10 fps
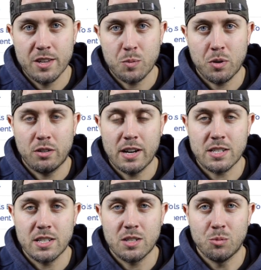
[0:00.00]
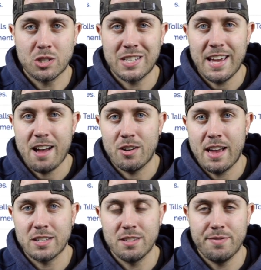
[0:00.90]
this progresses. We'll see how it
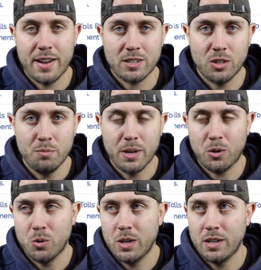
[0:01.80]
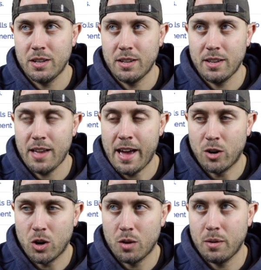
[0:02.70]
has an effect on Bitcoin at
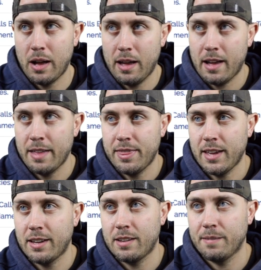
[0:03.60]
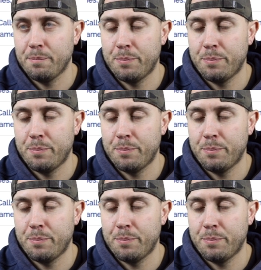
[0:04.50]
all. I think